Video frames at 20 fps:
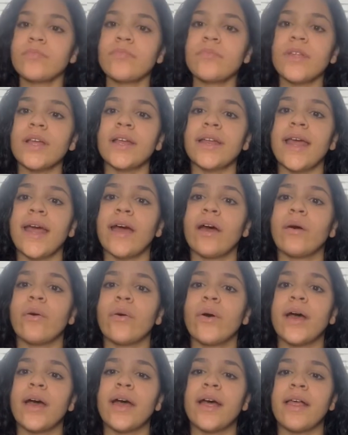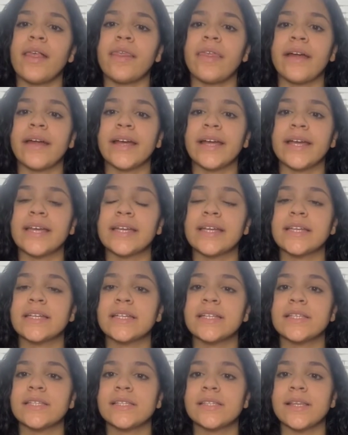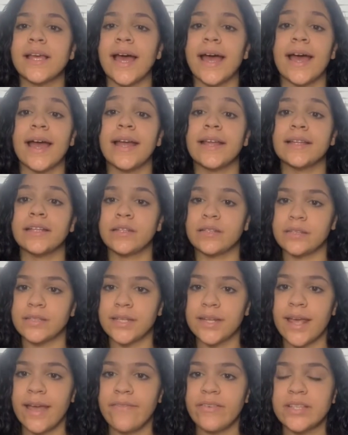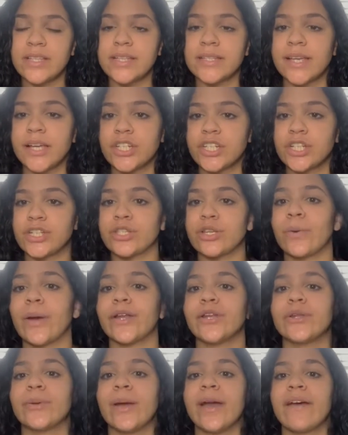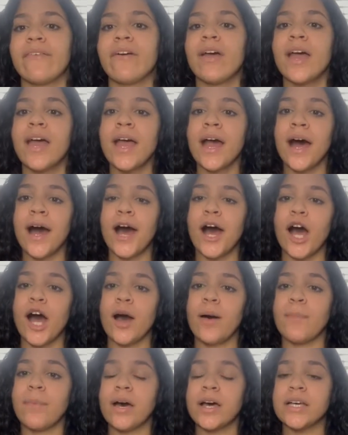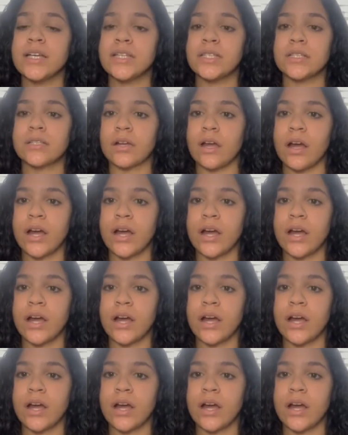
Now, there is, I did have a C-section, so I do have um, a scar